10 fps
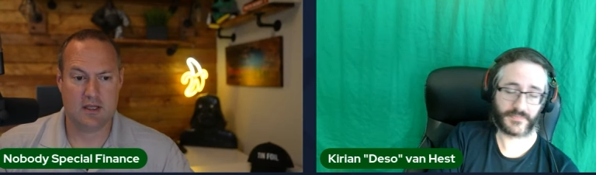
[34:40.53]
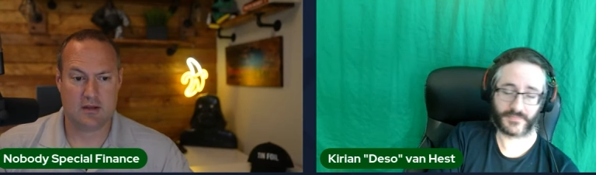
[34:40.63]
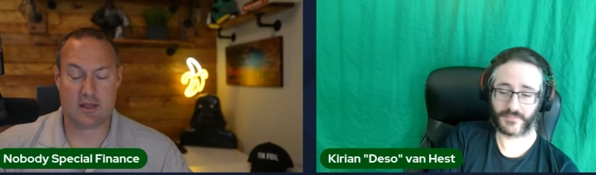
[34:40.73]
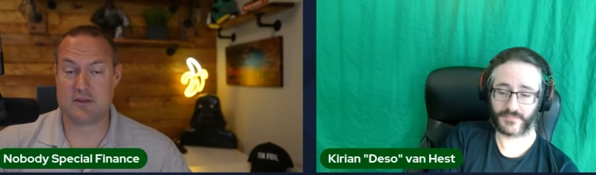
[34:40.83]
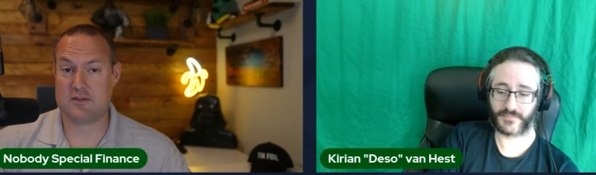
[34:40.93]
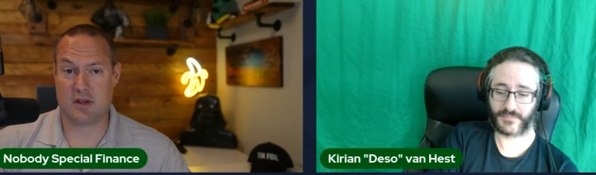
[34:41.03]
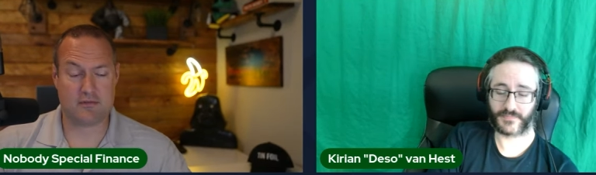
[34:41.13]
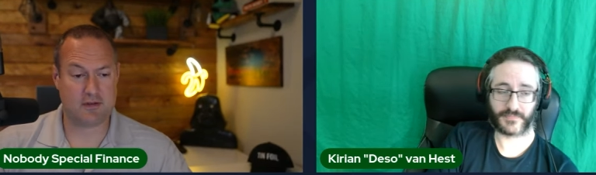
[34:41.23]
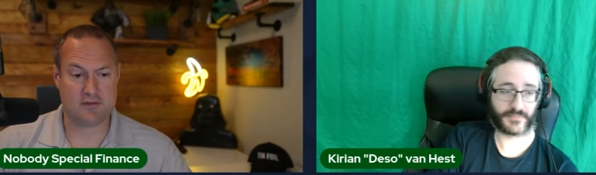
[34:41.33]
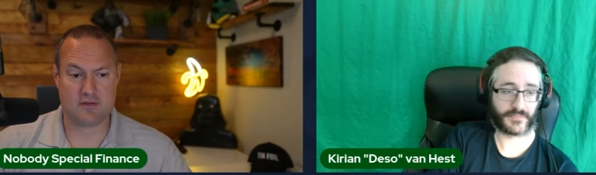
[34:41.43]
Speaker 1: That the stuff
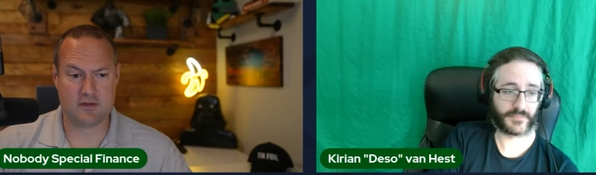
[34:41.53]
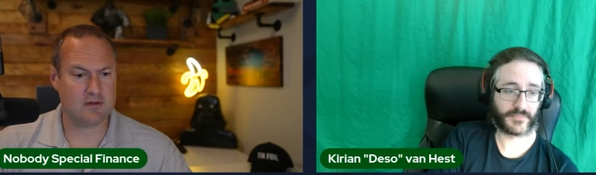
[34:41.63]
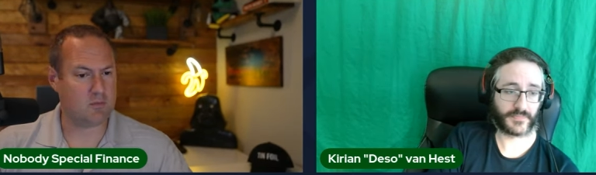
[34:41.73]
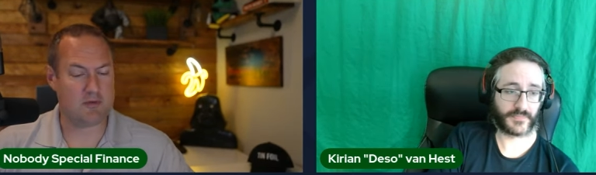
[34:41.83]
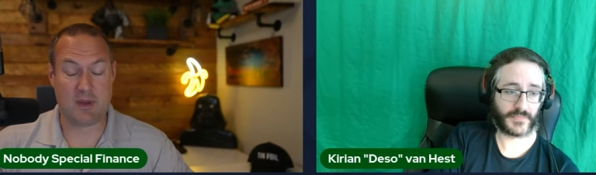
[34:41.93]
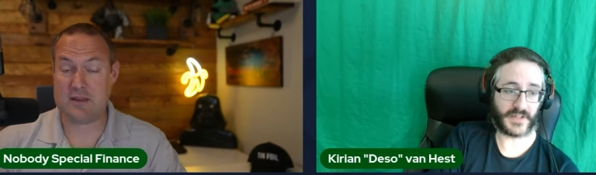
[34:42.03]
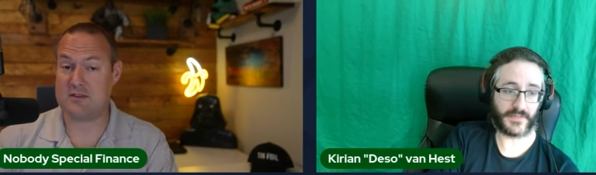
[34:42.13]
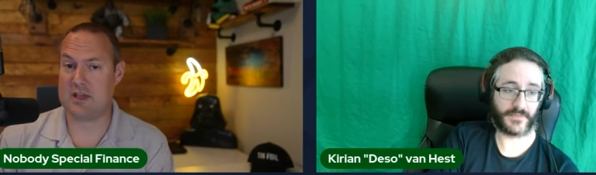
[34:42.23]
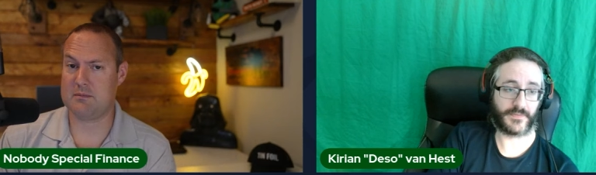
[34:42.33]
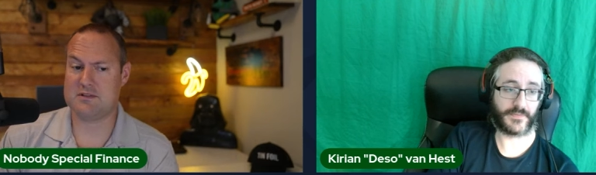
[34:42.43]
is, we've made the
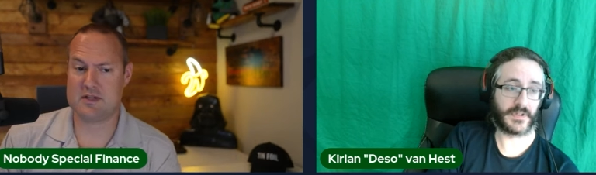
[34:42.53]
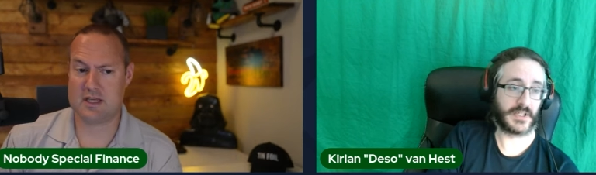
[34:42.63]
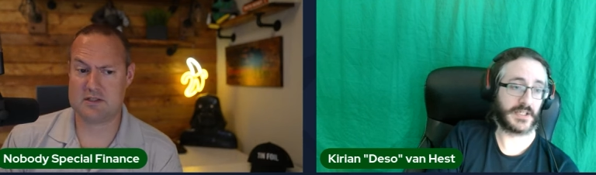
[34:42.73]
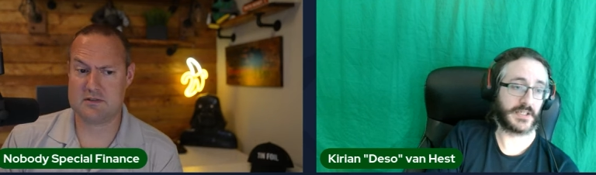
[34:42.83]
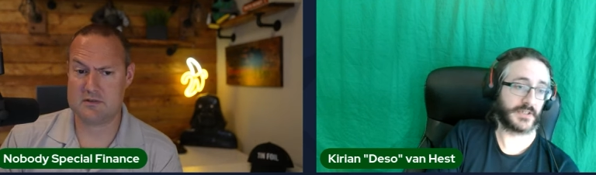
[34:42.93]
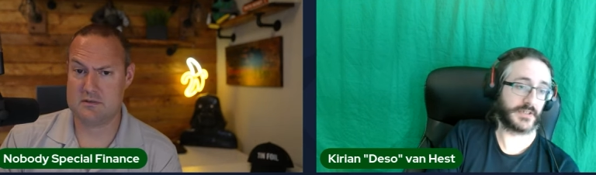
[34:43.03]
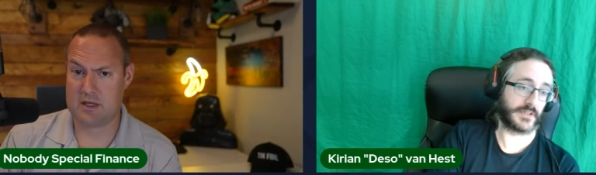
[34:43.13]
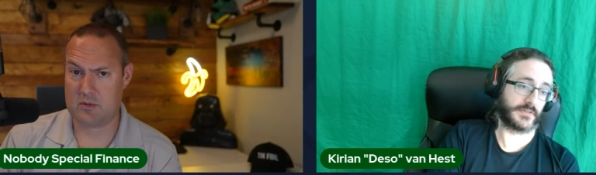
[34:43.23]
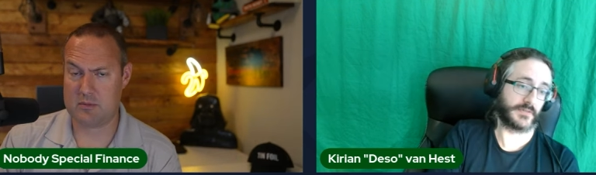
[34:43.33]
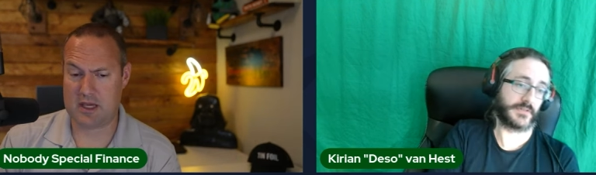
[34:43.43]
same mistakes that
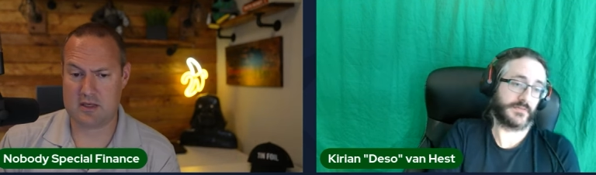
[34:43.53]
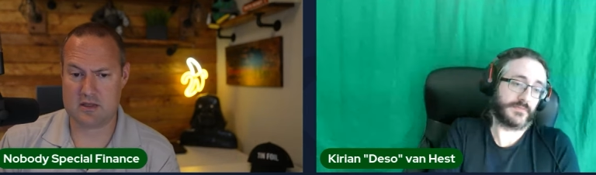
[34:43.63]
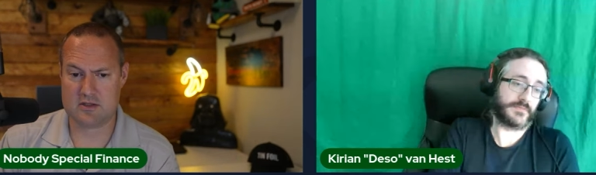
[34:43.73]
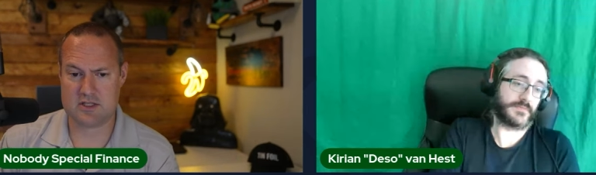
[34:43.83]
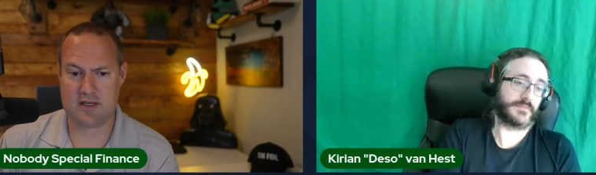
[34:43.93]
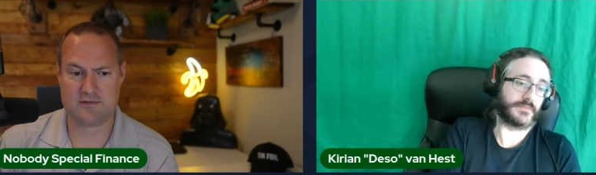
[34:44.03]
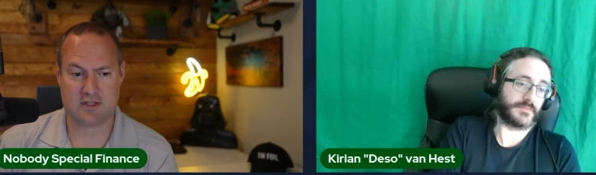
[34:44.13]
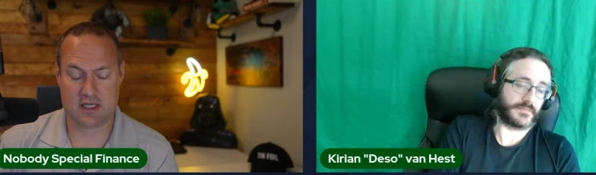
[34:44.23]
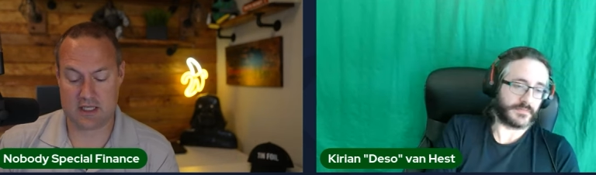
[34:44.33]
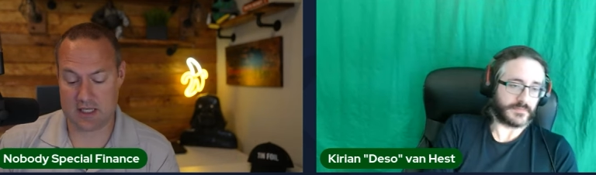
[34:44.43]
we made in the
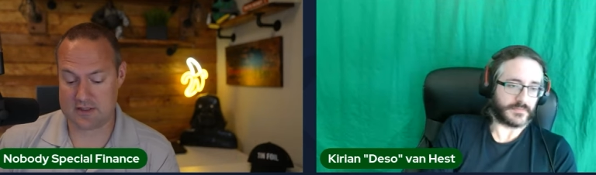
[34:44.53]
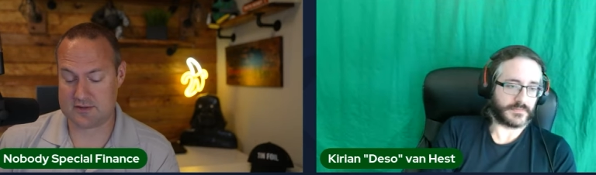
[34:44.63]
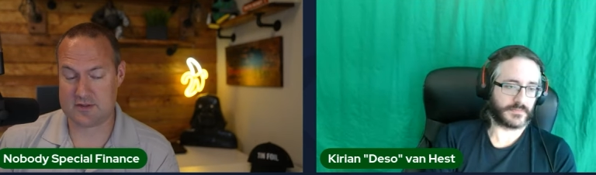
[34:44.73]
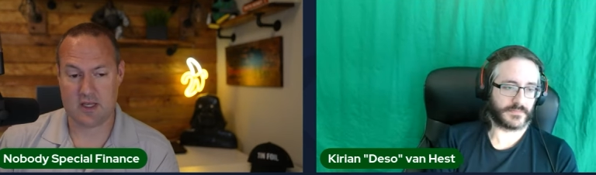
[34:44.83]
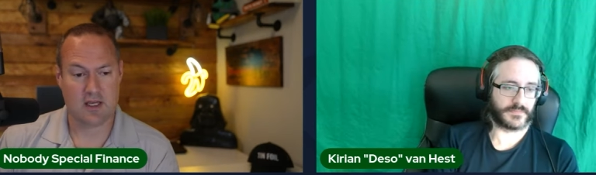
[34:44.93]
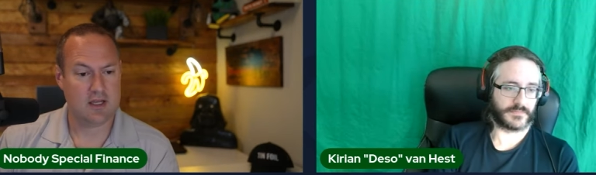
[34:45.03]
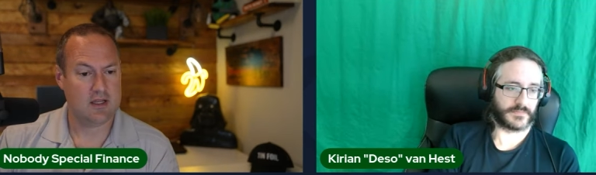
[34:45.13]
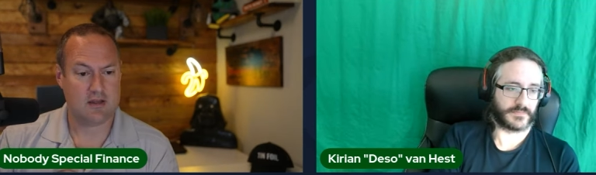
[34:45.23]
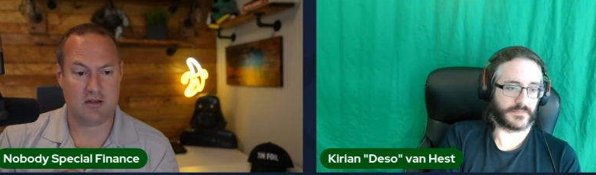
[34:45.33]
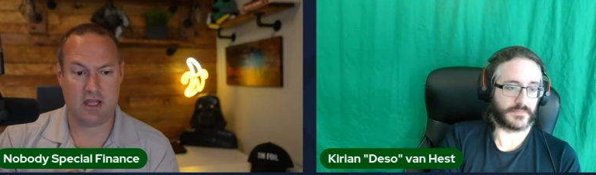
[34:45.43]
GFC. It's
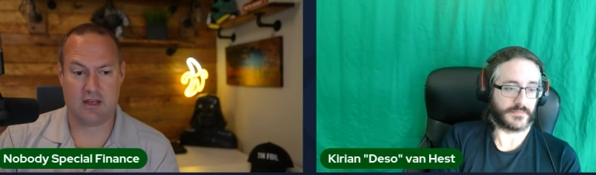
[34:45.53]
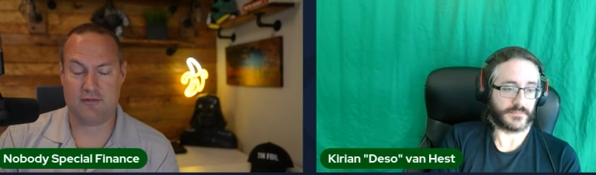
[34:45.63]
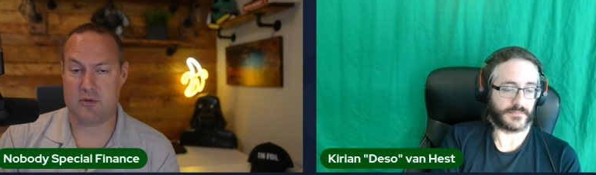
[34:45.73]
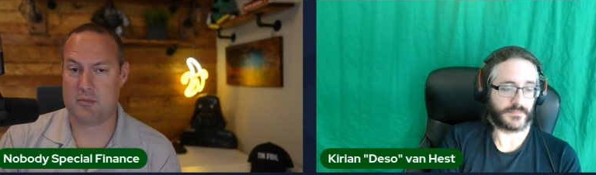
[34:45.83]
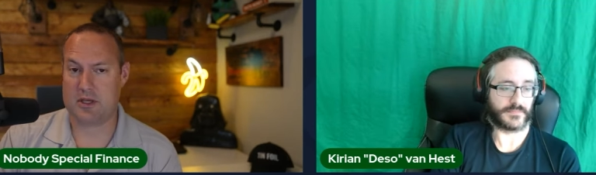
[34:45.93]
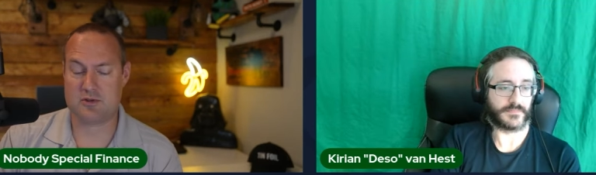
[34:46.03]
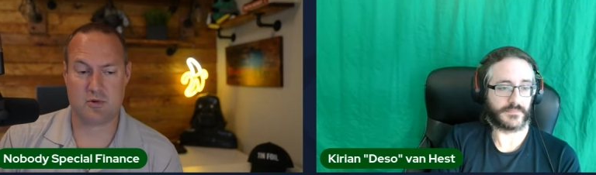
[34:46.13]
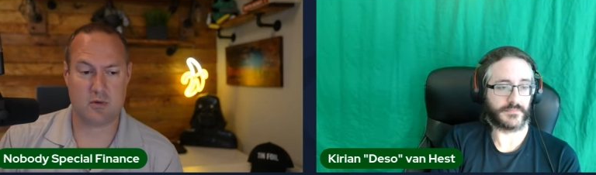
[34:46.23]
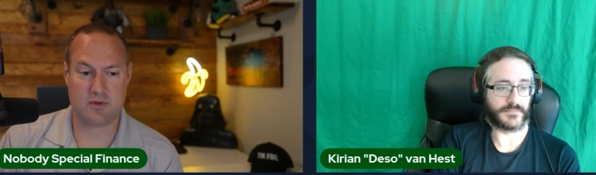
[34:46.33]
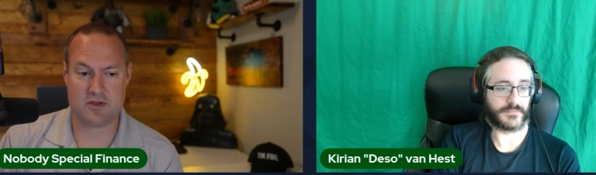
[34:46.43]
the lady from the big
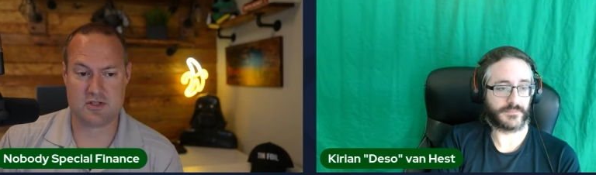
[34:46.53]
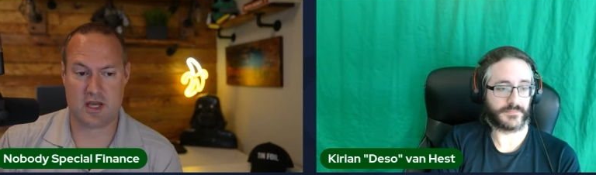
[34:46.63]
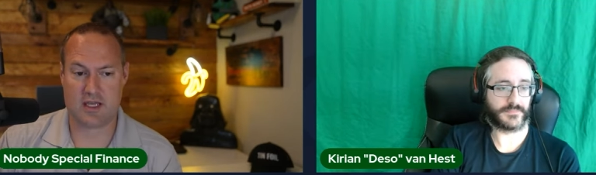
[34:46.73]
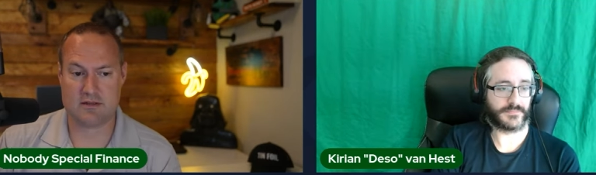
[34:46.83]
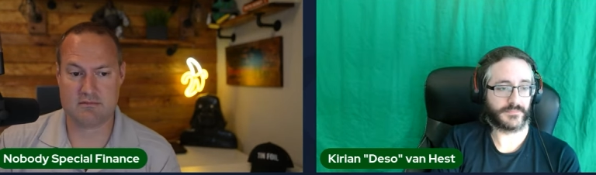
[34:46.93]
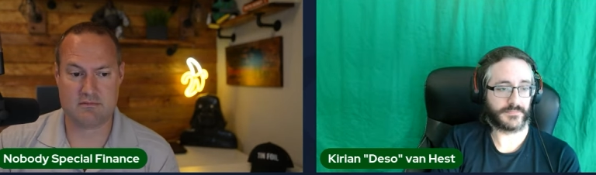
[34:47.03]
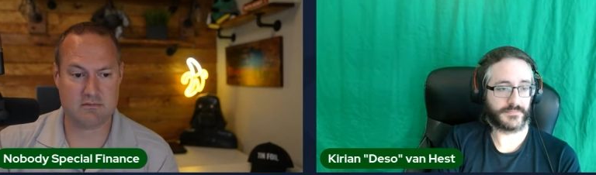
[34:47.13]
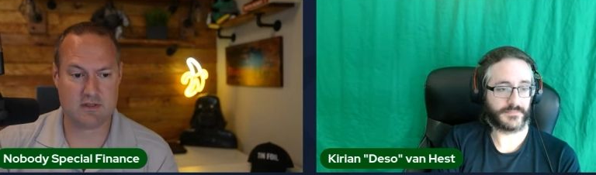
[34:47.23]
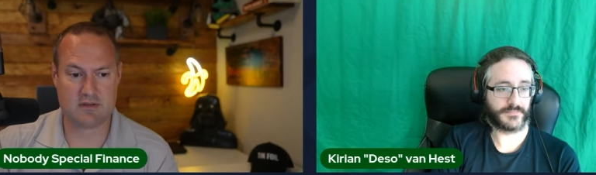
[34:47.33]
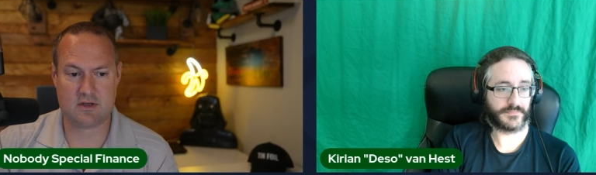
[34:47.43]
short with the giant
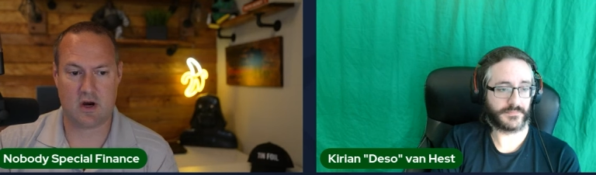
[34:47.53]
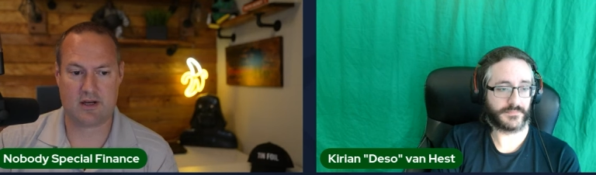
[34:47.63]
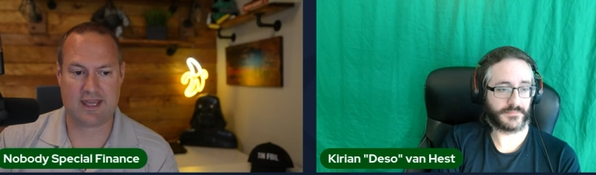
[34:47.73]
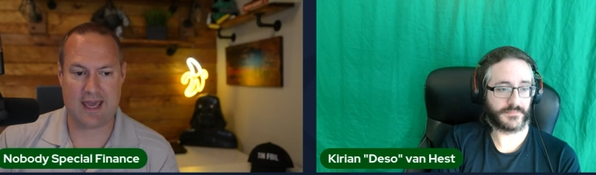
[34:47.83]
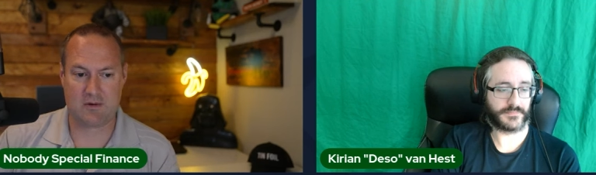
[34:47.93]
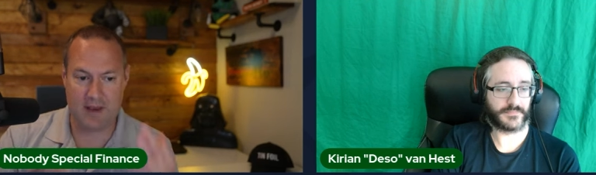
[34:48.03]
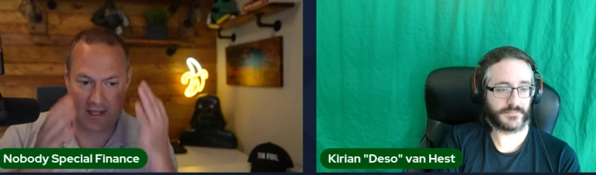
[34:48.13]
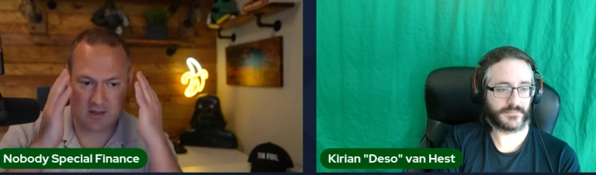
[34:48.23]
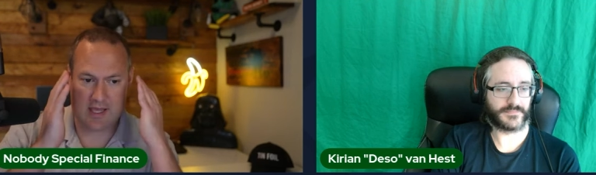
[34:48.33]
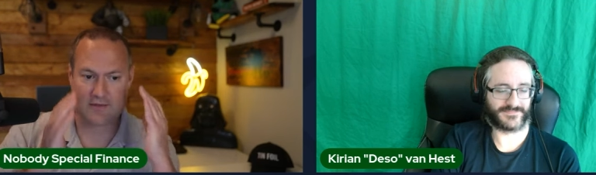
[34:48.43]
cataract
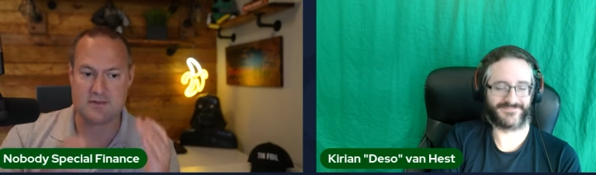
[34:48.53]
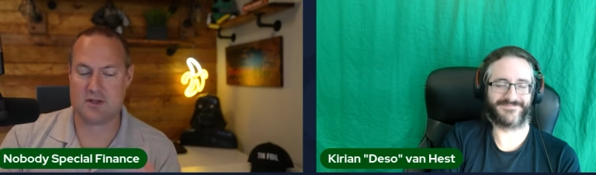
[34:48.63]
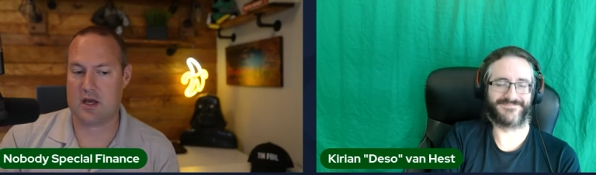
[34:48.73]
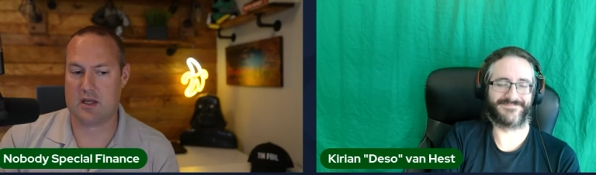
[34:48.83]
glasses on